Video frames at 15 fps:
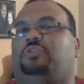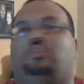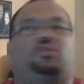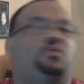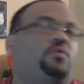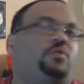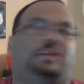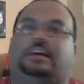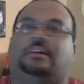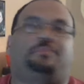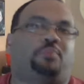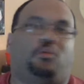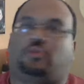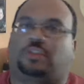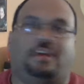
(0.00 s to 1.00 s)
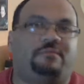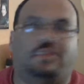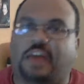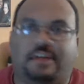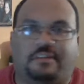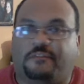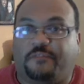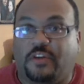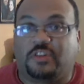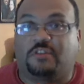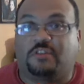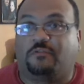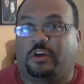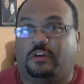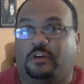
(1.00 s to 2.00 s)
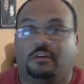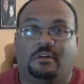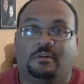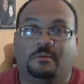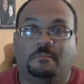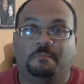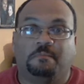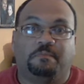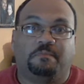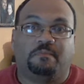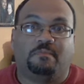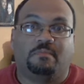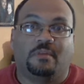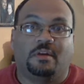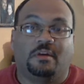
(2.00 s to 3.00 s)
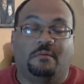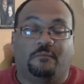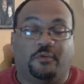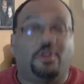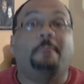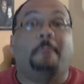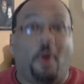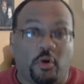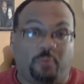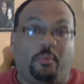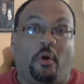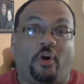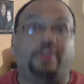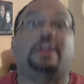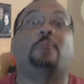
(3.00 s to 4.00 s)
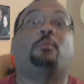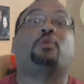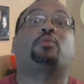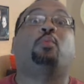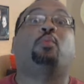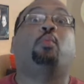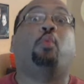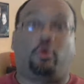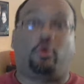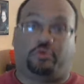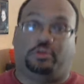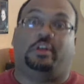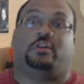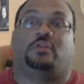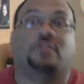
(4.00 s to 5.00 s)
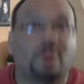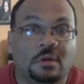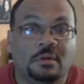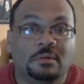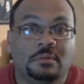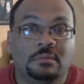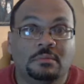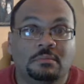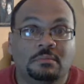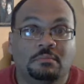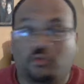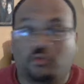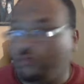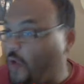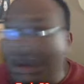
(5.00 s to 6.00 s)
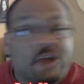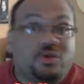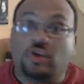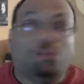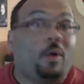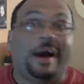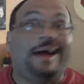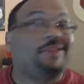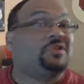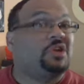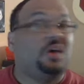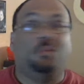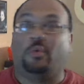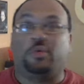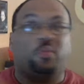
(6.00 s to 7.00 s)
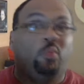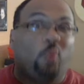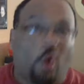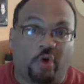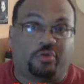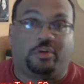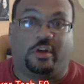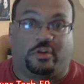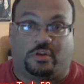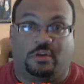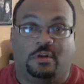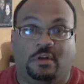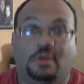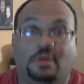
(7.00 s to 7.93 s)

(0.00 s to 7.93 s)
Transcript: Sooners had up their sleeve tonight defensively. For the most part, it was worthless. Strategy-wise, it was worthless.